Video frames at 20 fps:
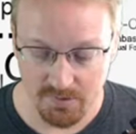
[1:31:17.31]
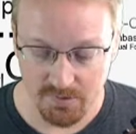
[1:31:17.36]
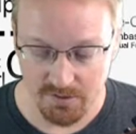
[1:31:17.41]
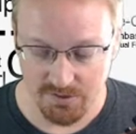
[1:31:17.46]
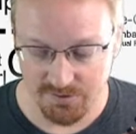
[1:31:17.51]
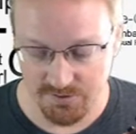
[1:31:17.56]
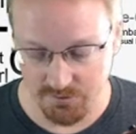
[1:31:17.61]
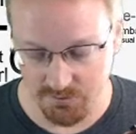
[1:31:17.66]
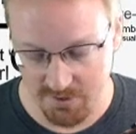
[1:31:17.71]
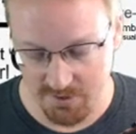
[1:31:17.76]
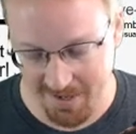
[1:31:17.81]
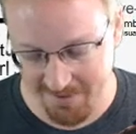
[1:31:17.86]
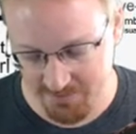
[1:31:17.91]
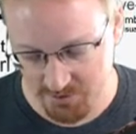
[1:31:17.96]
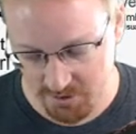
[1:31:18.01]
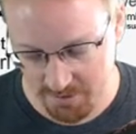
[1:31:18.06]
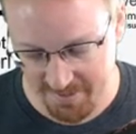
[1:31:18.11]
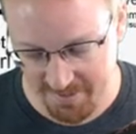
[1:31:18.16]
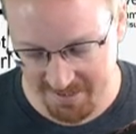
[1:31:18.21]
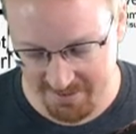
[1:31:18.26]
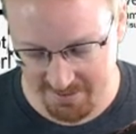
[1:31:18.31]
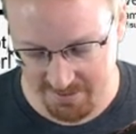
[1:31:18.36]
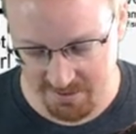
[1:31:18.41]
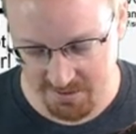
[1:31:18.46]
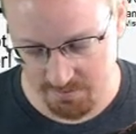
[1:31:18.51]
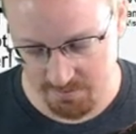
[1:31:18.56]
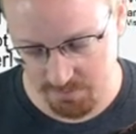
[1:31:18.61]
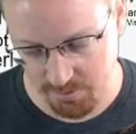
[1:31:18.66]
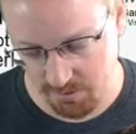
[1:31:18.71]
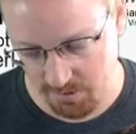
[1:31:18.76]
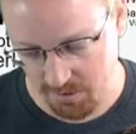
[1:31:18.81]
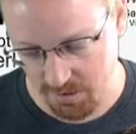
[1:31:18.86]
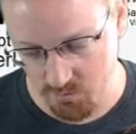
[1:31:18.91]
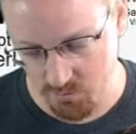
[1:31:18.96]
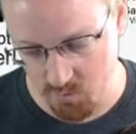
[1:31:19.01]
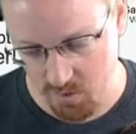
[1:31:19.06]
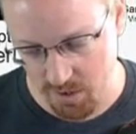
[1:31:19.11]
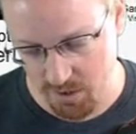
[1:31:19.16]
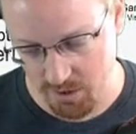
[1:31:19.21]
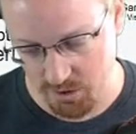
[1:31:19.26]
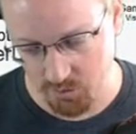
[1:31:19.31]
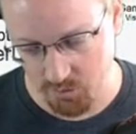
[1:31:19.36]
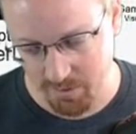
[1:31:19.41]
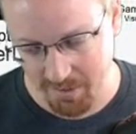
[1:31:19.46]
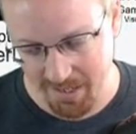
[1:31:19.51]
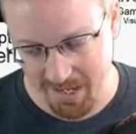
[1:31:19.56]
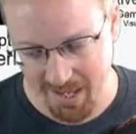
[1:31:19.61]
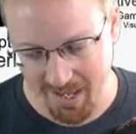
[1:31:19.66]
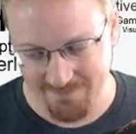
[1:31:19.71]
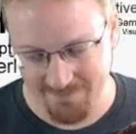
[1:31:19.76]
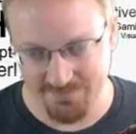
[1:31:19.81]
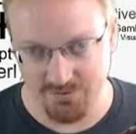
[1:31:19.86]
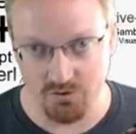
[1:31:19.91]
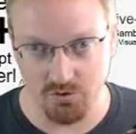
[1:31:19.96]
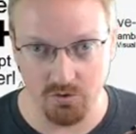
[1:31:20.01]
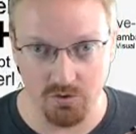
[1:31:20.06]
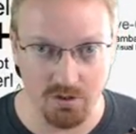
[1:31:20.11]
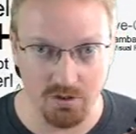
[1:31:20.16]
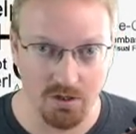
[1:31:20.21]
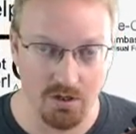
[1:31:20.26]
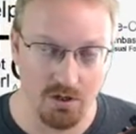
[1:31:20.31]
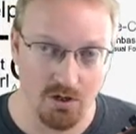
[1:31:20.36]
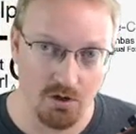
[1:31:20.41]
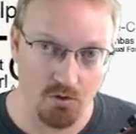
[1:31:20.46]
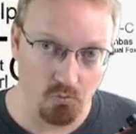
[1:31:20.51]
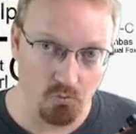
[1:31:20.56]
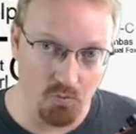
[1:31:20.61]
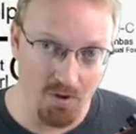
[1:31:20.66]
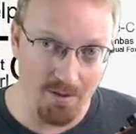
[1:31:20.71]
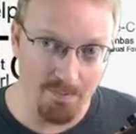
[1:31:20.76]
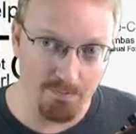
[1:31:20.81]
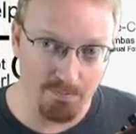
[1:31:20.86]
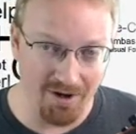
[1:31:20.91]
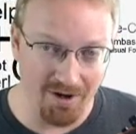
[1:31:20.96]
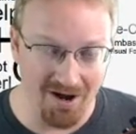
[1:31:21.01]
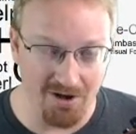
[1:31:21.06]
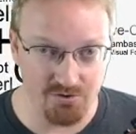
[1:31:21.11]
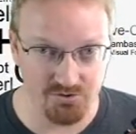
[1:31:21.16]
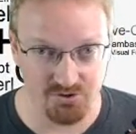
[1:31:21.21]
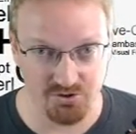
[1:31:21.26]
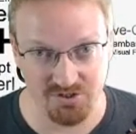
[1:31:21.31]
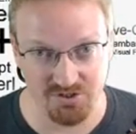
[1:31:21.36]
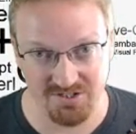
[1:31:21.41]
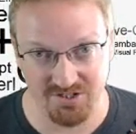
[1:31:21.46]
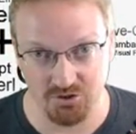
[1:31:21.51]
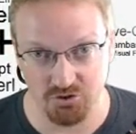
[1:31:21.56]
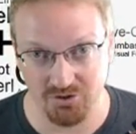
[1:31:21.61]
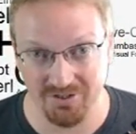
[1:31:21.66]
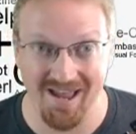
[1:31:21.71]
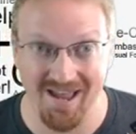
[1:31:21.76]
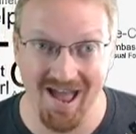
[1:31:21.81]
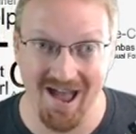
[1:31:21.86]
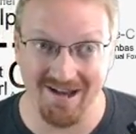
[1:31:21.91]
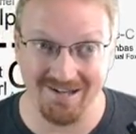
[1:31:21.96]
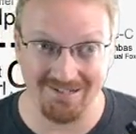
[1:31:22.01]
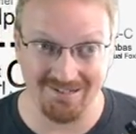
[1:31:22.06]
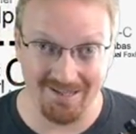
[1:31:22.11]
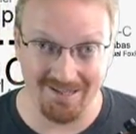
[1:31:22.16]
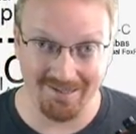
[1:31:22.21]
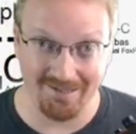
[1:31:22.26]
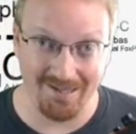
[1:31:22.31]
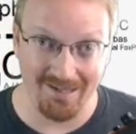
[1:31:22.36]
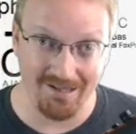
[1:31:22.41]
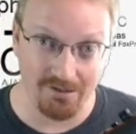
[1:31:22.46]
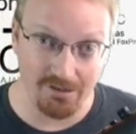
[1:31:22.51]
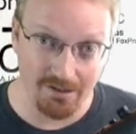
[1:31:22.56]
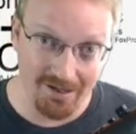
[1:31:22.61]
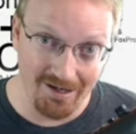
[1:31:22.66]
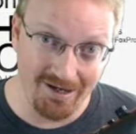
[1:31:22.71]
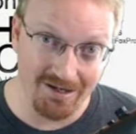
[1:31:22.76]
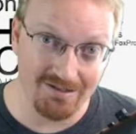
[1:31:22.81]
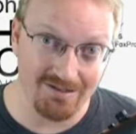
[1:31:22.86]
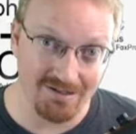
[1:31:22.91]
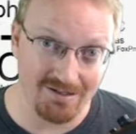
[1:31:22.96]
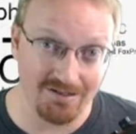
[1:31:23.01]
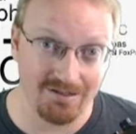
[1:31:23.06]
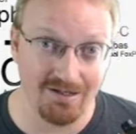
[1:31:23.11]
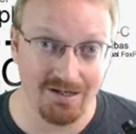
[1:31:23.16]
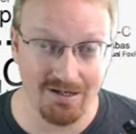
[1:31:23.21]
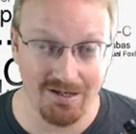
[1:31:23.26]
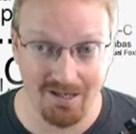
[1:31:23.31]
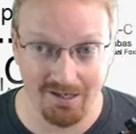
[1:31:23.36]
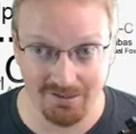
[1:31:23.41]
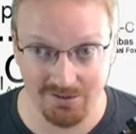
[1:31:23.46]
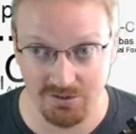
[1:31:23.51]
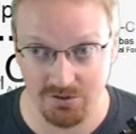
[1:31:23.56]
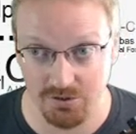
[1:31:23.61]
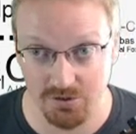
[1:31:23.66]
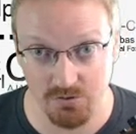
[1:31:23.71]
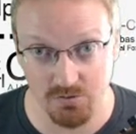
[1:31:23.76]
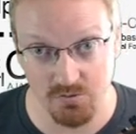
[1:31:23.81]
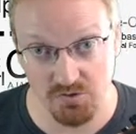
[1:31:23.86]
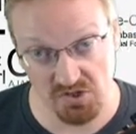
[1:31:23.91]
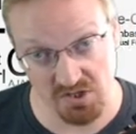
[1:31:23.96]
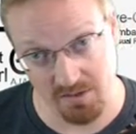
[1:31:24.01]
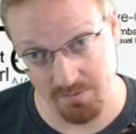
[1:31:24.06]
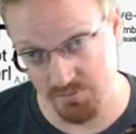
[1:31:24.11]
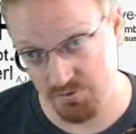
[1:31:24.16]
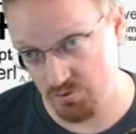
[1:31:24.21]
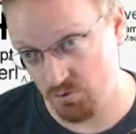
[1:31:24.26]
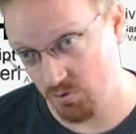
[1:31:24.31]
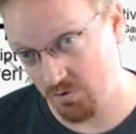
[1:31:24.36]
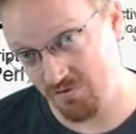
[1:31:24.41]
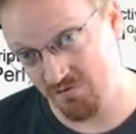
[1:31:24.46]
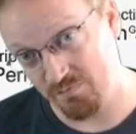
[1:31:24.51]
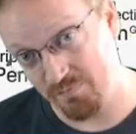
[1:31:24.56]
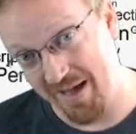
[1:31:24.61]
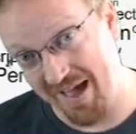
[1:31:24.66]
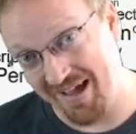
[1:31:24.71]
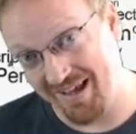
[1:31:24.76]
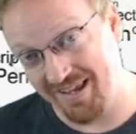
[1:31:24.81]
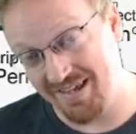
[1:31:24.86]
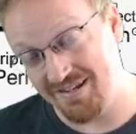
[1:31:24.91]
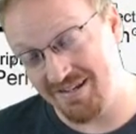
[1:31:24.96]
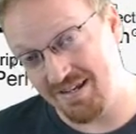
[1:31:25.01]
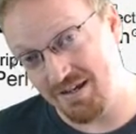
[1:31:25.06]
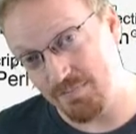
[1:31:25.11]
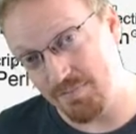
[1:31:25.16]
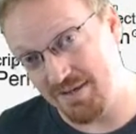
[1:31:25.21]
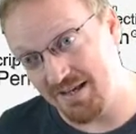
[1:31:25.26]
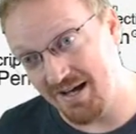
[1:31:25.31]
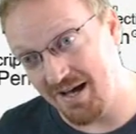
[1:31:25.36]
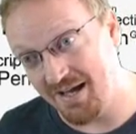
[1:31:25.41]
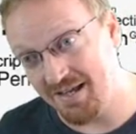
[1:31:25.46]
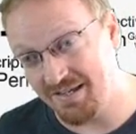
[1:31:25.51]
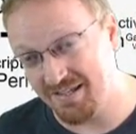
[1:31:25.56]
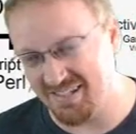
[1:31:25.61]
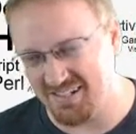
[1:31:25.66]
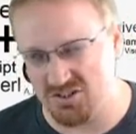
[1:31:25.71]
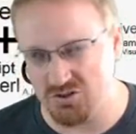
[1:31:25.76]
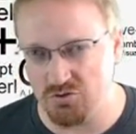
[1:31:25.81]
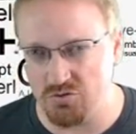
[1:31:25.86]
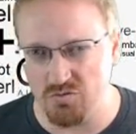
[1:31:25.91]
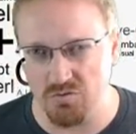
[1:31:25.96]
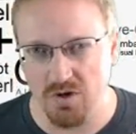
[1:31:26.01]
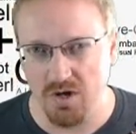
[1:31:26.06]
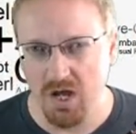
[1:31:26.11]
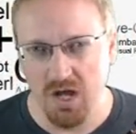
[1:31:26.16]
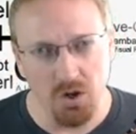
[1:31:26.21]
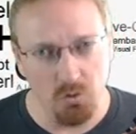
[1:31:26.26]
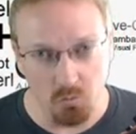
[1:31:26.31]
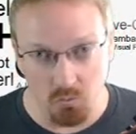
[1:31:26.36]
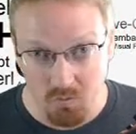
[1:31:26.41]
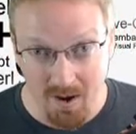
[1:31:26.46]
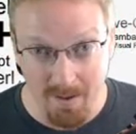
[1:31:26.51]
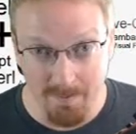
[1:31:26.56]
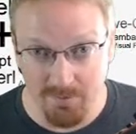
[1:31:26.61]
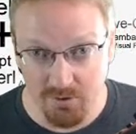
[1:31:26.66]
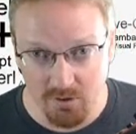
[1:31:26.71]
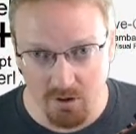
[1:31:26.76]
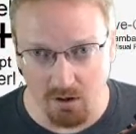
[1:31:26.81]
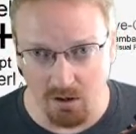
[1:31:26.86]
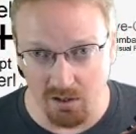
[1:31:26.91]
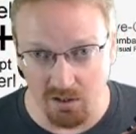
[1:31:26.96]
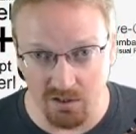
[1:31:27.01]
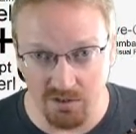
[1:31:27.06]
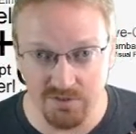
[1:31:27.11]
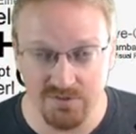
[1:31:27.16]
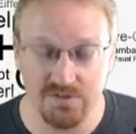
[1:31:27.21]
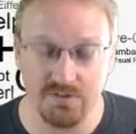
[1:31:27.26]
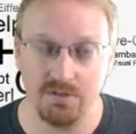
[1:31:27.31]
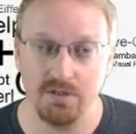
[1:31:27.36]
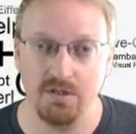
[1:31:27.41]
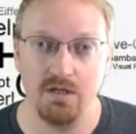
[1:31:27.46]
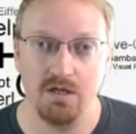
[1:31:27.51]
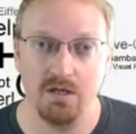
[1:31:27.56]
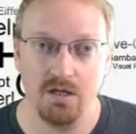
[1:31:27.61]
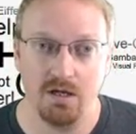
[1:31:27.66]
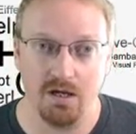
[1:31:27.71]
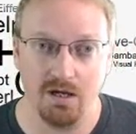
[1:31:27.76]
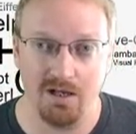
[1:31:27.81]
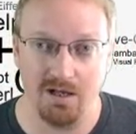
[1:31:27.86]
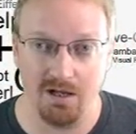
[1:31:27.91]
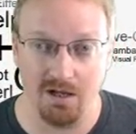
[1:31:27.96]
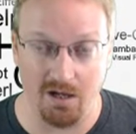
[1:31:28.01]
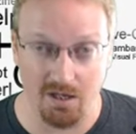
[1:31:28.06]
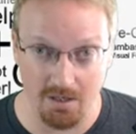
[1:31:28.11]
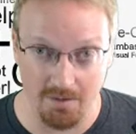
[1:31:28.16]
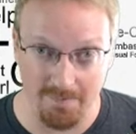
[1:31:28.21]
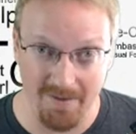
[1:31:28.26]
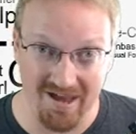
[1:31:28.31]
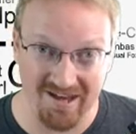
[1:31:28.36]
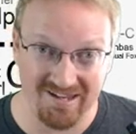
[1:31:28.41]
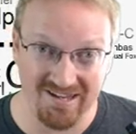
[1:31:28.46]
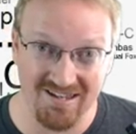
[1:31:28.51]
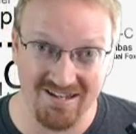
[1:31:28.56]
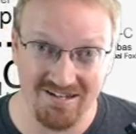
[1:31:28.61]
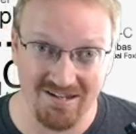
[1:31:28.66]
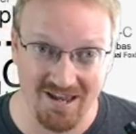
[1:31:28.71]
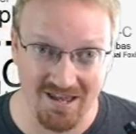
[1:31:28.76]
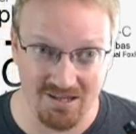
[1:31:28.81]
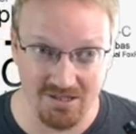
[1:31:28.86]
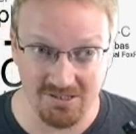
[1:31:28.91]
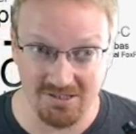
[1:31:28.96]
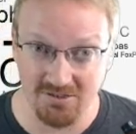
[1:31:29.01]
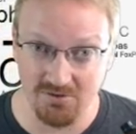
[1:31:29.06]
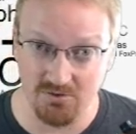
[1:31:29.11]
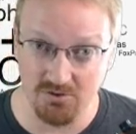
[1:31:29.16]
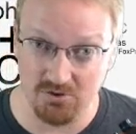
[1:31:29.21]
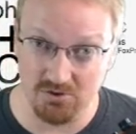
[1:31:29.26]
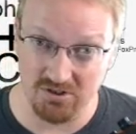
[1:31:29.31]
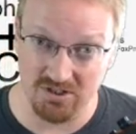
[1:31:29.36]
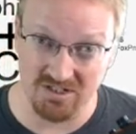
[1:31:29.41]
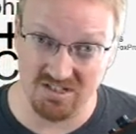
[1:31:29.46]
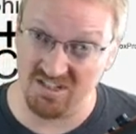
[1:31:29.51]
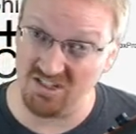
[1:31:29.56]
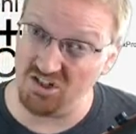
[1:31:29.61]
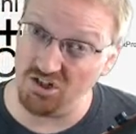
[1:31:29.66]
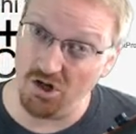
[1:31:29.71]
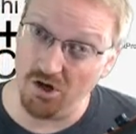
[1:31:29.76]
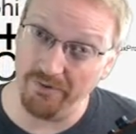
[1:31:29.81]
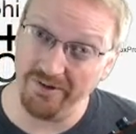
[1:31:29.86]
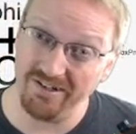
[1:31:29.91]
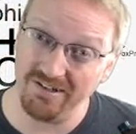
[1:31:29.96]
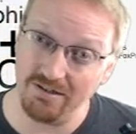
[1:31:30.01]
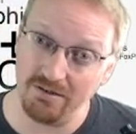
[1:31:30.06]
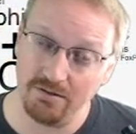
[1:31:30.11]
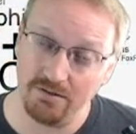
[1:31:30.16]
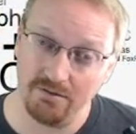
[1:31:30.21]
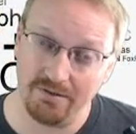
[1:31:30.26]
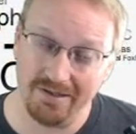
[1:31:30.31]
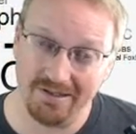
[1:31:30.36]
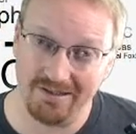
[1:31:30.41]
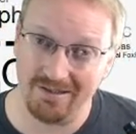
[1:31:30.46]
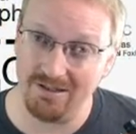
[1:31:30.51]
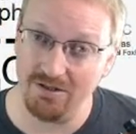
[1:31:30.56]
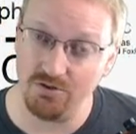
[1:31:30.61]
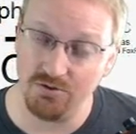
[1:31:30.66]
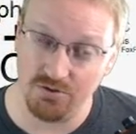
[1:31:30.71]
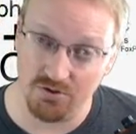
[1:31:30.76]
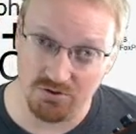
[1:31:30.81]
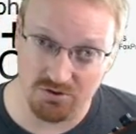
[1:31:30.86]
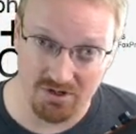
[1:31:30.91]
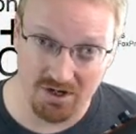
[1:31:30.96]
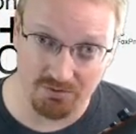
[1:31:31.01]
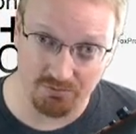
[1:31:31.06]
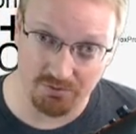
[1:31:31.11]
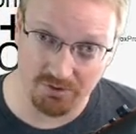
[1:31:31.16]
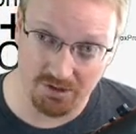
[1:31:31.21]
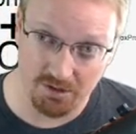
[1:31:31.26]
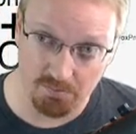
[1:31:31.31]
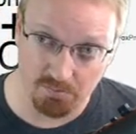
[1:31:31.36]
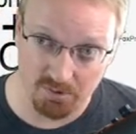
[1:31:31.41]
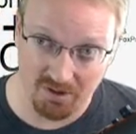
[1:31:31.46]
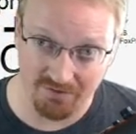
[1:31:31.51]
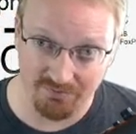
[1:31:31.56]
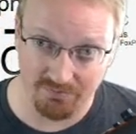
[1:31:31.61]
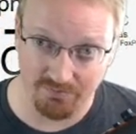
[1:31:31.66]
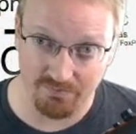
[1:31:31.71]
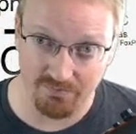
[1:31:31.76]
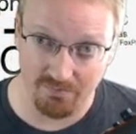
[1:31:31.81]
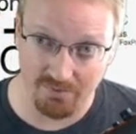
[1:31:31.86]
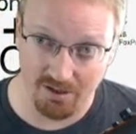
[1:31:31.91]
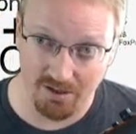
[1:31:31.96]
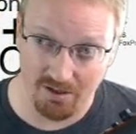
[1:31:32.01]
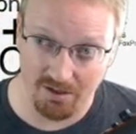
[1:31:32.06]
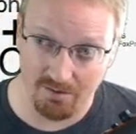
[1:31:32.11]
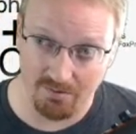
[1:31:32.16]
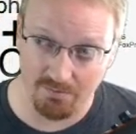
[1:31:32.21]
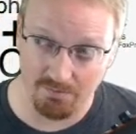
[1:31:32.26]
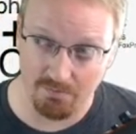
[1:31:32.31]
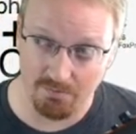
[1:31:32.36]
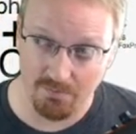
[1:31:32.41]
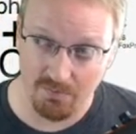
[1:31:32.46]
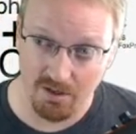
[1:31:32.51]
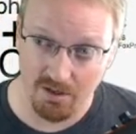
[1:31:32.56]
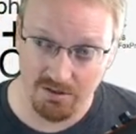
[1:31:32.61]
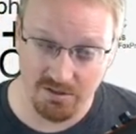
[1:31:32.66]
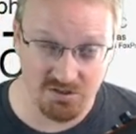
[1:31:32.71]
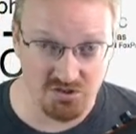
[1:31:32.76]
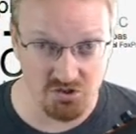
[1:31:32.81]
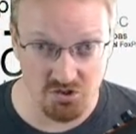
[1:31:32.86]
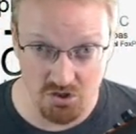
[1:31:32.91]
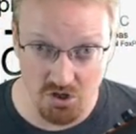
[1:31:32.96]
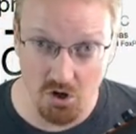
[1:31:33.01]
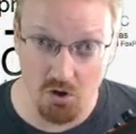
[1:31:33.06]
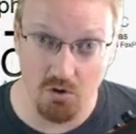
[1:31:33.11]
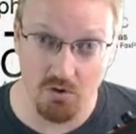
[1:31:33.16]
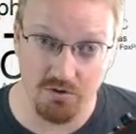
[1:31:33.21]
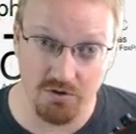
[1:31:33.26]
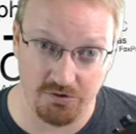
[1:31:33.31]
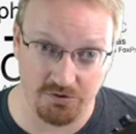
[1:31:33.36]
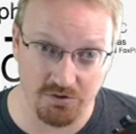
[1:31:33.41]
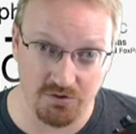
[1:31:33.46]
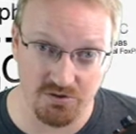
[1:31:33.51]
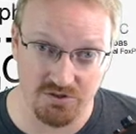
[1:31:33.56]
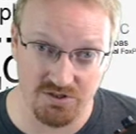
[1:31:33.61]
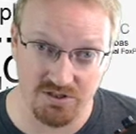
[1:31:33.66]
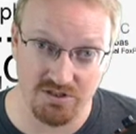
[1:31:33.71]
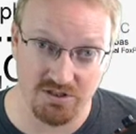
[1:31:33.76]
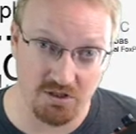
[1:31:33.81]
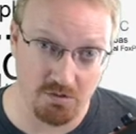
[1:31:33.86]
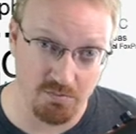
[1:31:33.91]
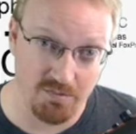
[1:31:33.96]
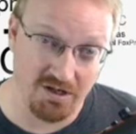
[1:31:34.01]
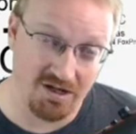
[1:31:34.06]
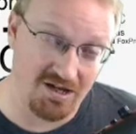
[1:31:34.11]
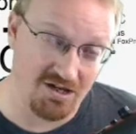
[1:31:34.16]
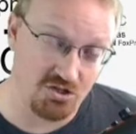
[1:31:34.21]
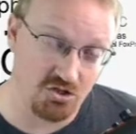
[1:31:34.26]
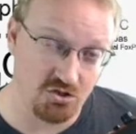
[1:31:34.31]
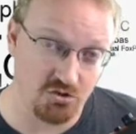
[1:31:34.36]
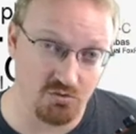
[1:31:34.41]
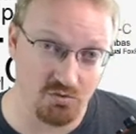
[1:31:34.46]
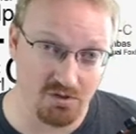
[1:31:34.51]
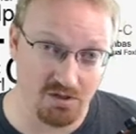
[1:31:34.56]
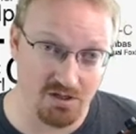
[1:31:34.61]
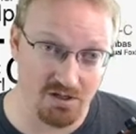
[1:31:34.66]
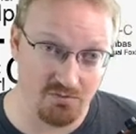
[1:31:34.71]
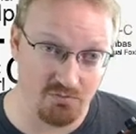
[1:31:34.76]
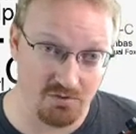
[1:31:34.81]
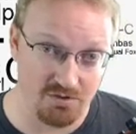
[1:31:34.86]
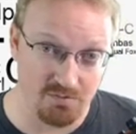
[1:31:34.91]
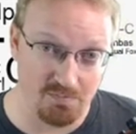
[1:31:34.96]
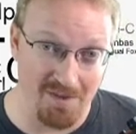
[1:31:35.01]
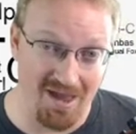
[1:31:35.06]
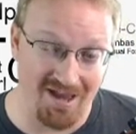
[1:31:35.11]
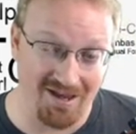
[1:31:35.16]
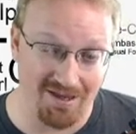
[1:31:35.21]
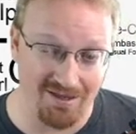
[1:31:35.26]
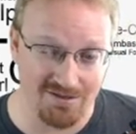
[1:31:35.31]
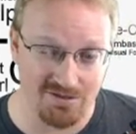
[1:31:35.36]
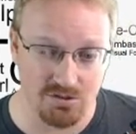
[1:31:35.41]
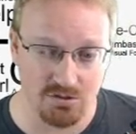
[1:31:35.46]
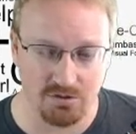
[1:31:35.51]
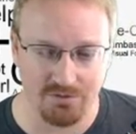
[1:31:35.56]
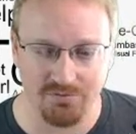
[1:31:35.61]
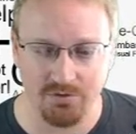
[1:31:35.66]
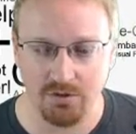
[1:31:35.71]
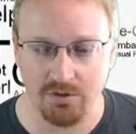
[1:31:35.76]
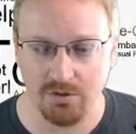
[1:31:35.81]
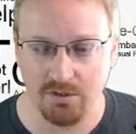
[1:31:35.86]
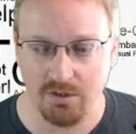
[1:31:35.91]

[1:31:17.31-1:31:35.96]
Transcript: So JavaScript has this ability where you can have your web browser essentially act like a client and connect to some sort of backend API, can do web calls on the backend, and the user doesn't know it. Like the user's not really doesn't know that there's this communication going on with a backend server.